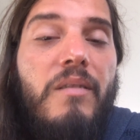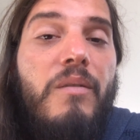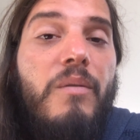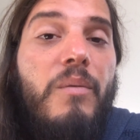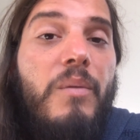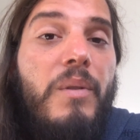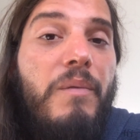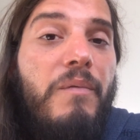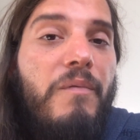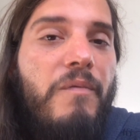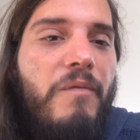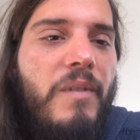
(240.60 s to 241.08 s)
to
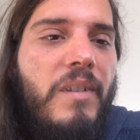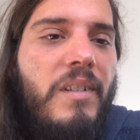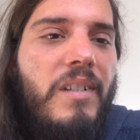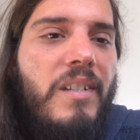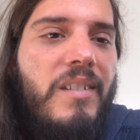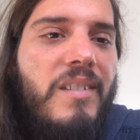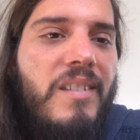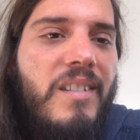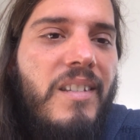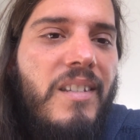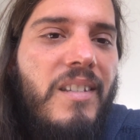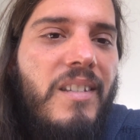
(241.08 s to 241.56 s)

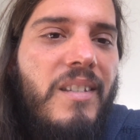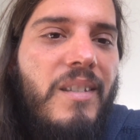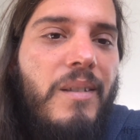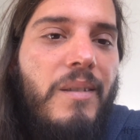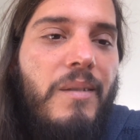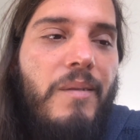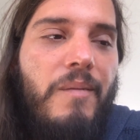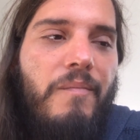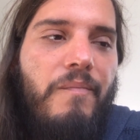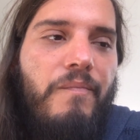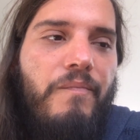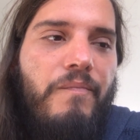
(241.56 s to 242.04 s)

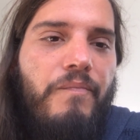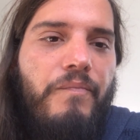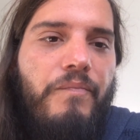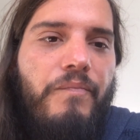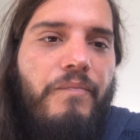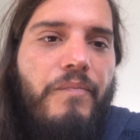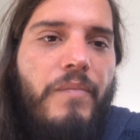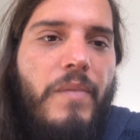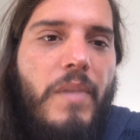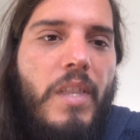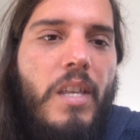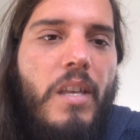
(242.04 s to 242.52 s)
infinity.
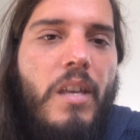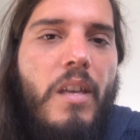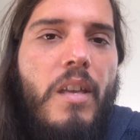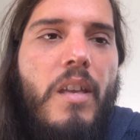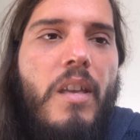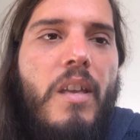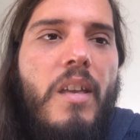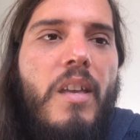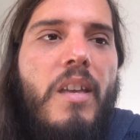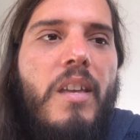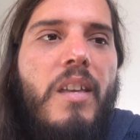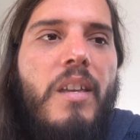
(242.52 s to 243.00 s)

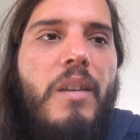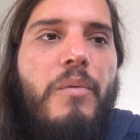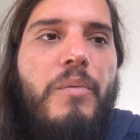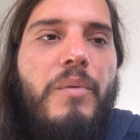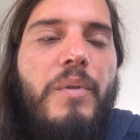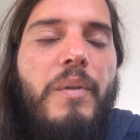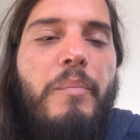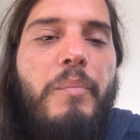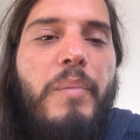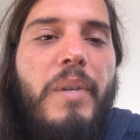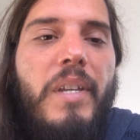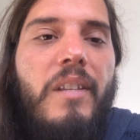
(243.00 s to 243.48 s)
It
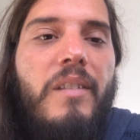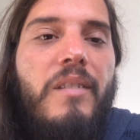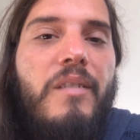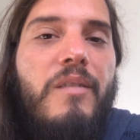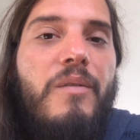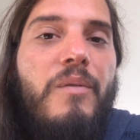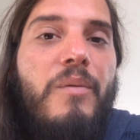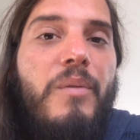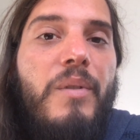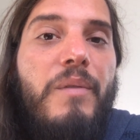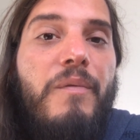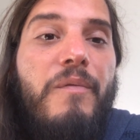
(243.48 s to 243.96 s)
repeats
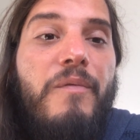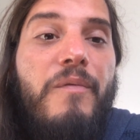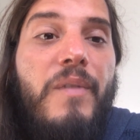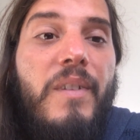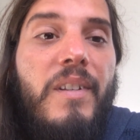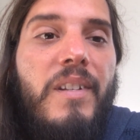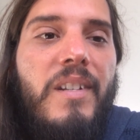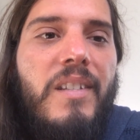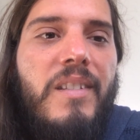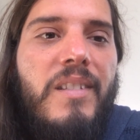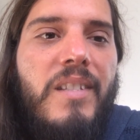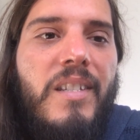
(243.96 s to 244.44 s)
to
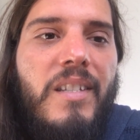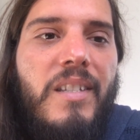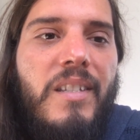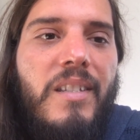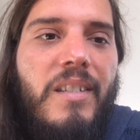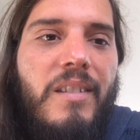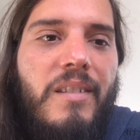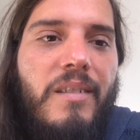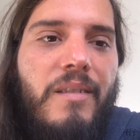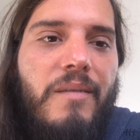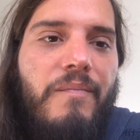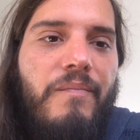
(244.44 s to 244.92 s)

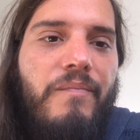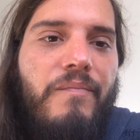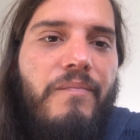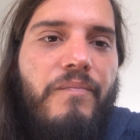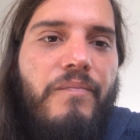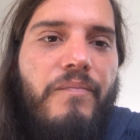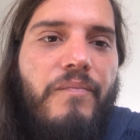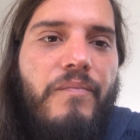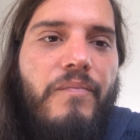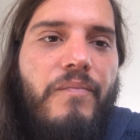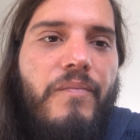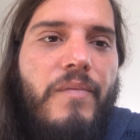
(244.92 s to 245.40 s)
infinity.
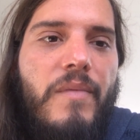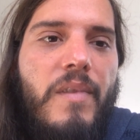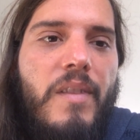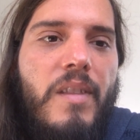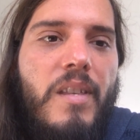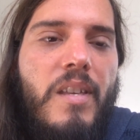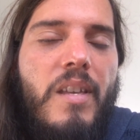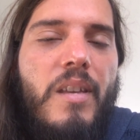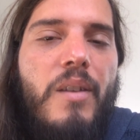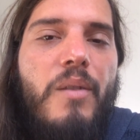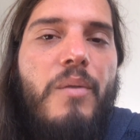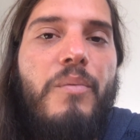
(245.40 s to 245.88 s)

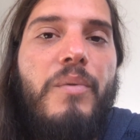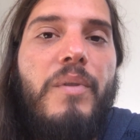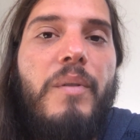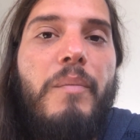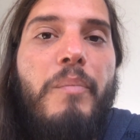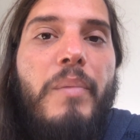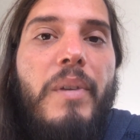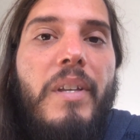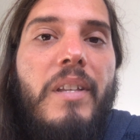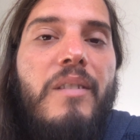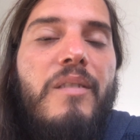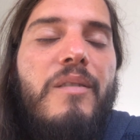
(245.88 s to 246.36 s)
It
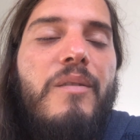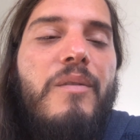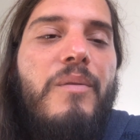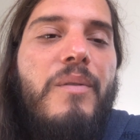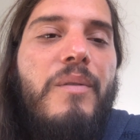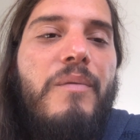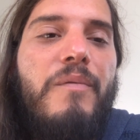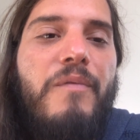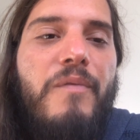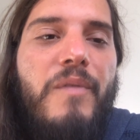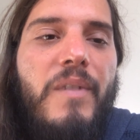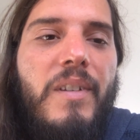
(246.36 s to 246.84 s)
repeats to
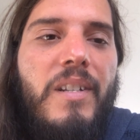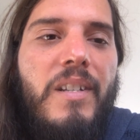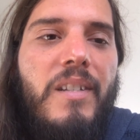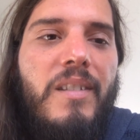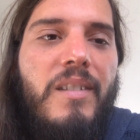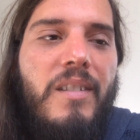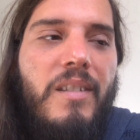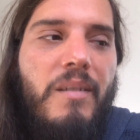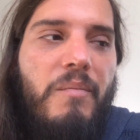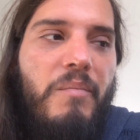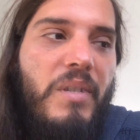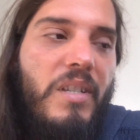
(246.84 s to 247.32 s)

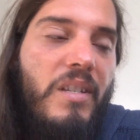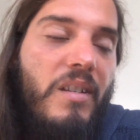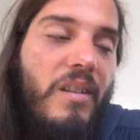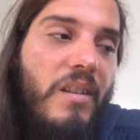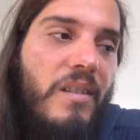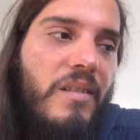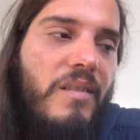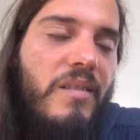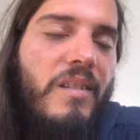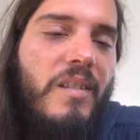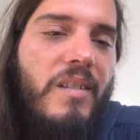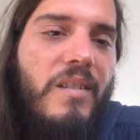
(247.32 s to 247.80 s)
infinity
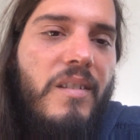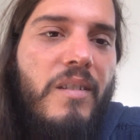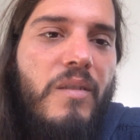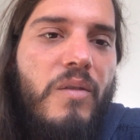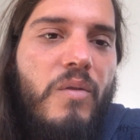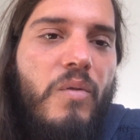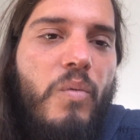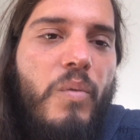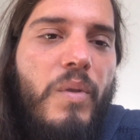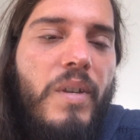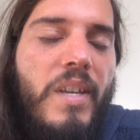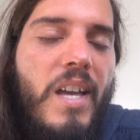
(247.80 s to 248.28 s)
because this is
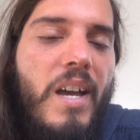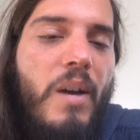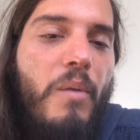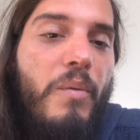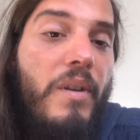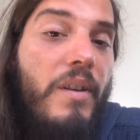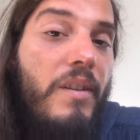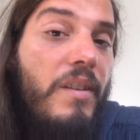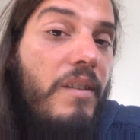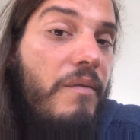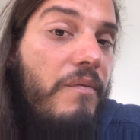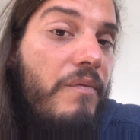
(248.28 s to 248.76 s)
who we are.
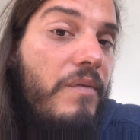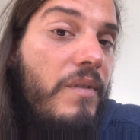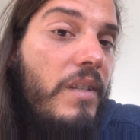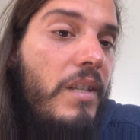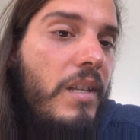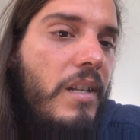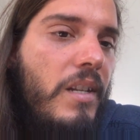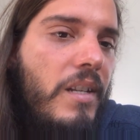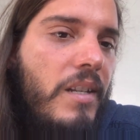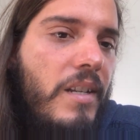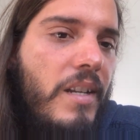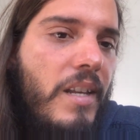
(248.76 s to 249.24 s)
We're
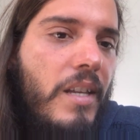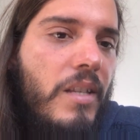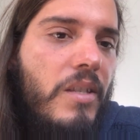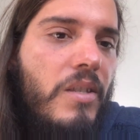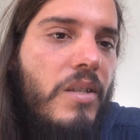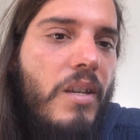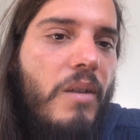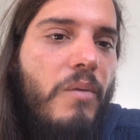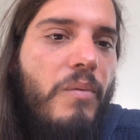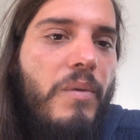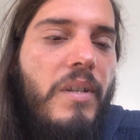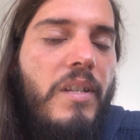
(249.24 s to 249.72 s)
infinite in
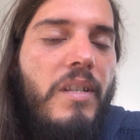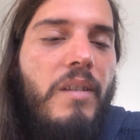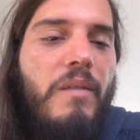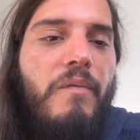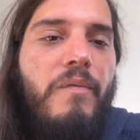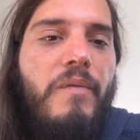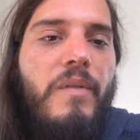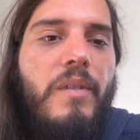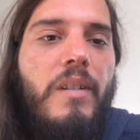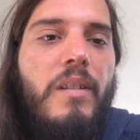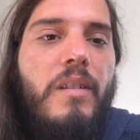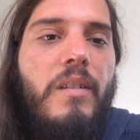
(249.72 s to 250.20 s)
nature, we're
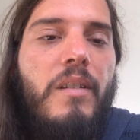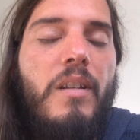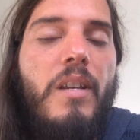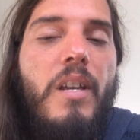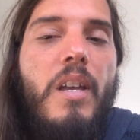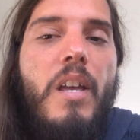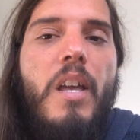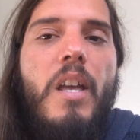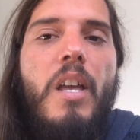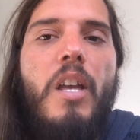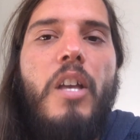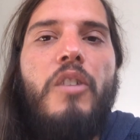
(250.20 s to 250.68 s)
infinite.
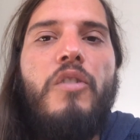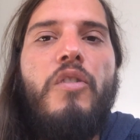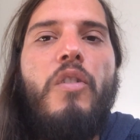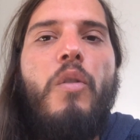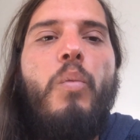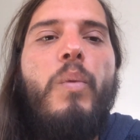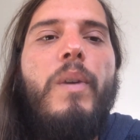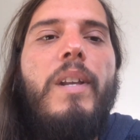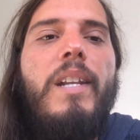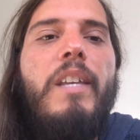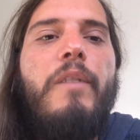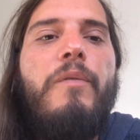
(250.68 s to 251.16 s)
So
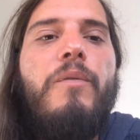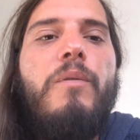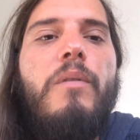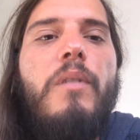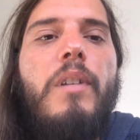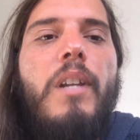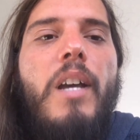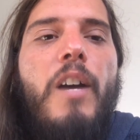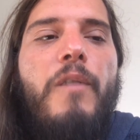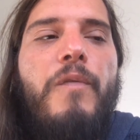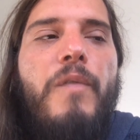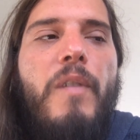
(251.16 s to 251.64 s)
we live to
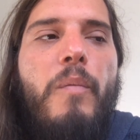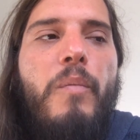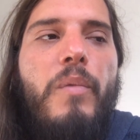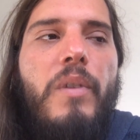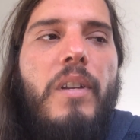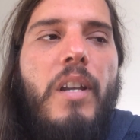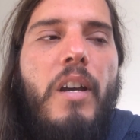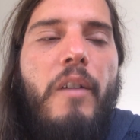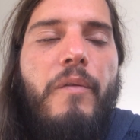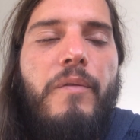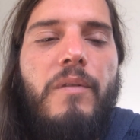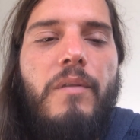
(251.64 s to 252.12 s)
love and we
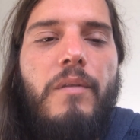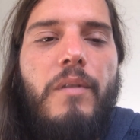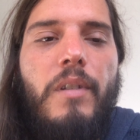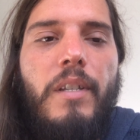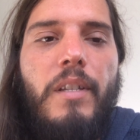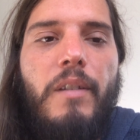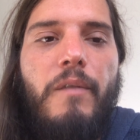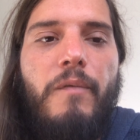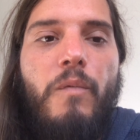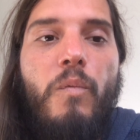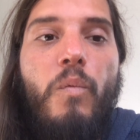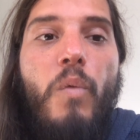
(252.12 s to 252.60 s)
love to
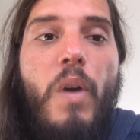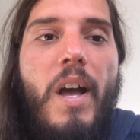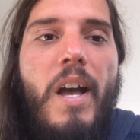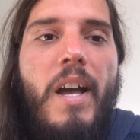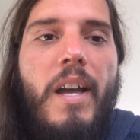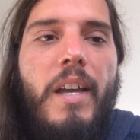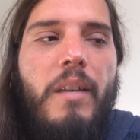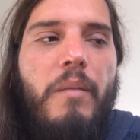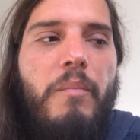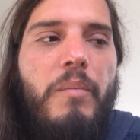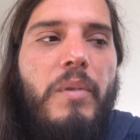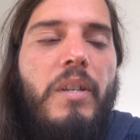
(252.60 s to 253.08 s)
live.
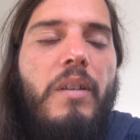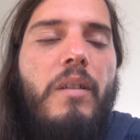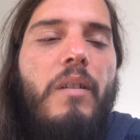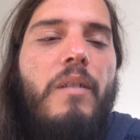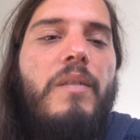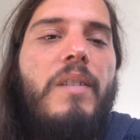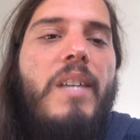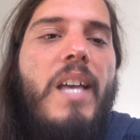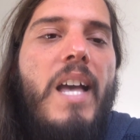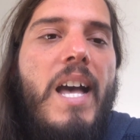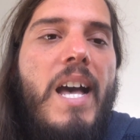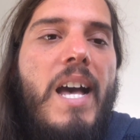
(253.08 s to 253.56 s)
Why?
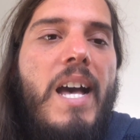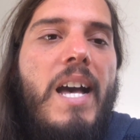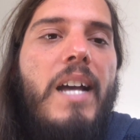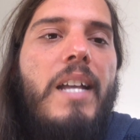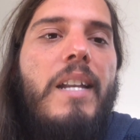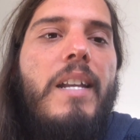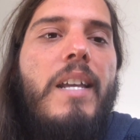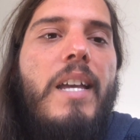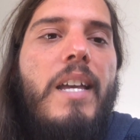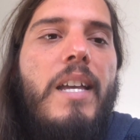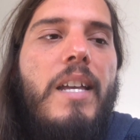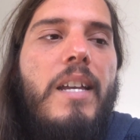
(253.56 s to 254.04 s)
Because
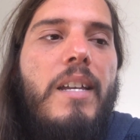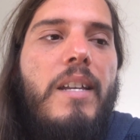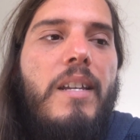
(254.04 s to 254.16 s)
heart